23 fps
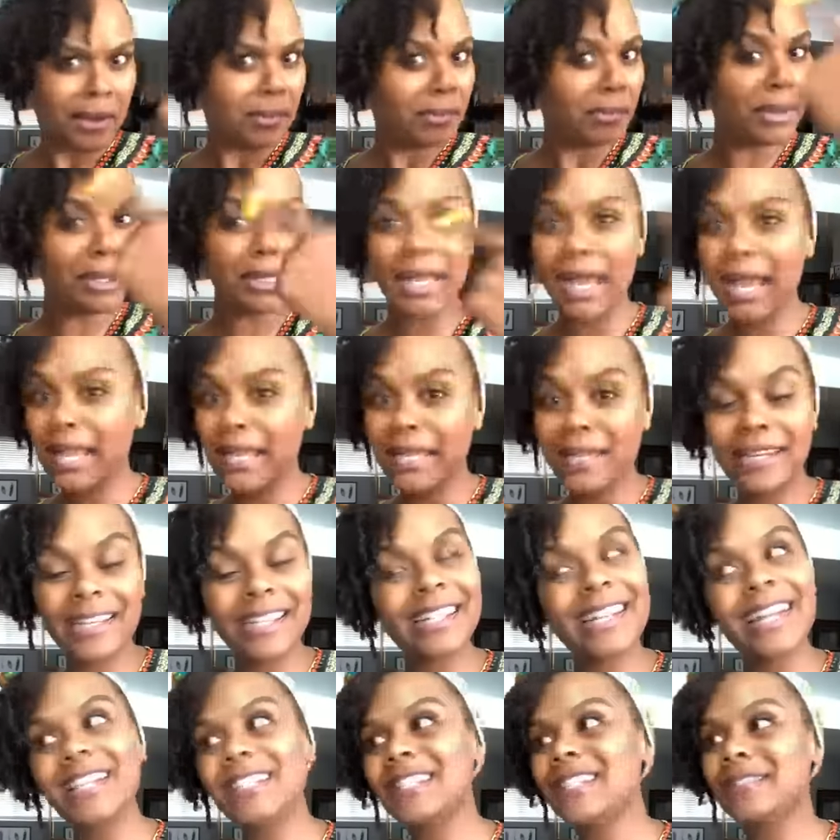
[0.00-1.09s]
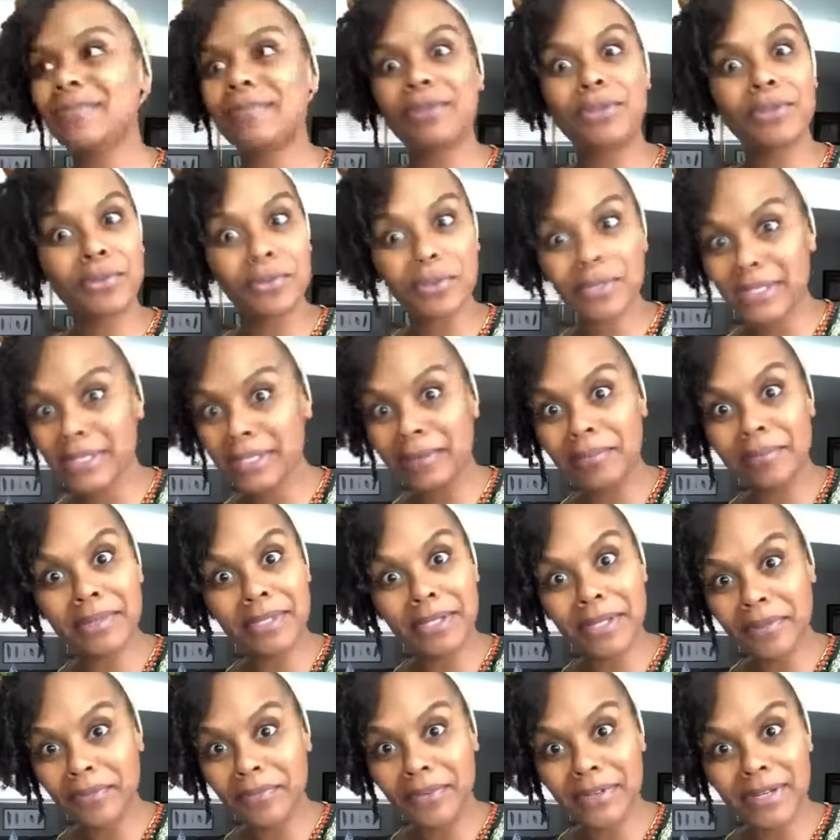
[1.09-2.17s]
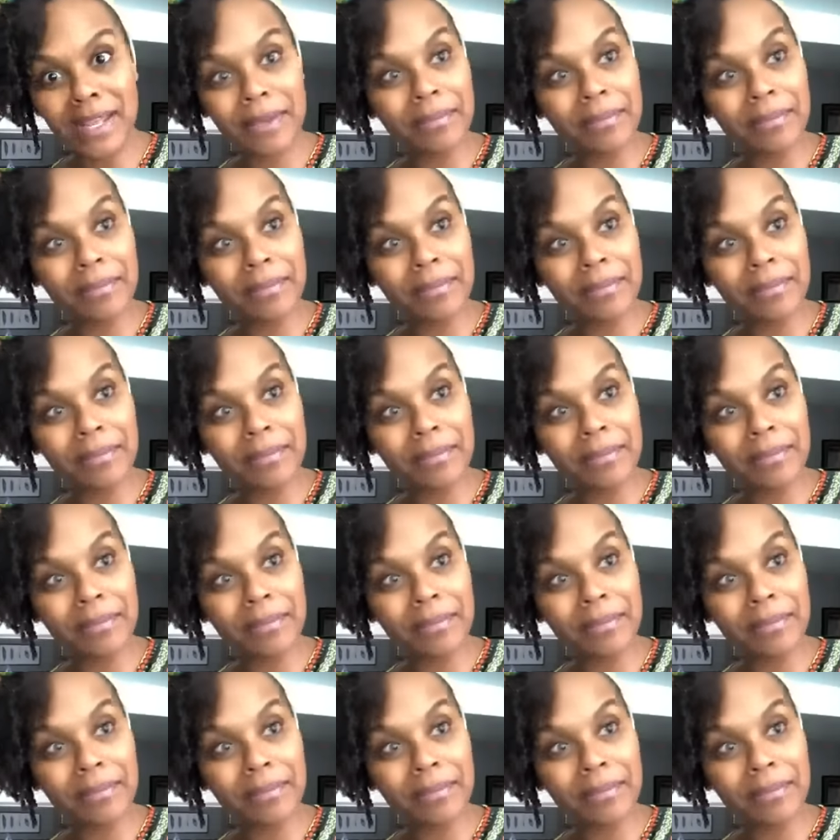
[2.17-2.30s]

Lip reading: But lately, honey, they just been doing something different.